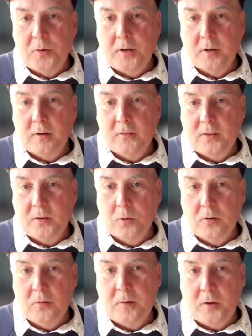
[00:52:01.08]
of nuclear as they
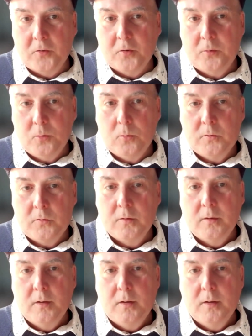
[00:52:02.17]
were of fossil fuels.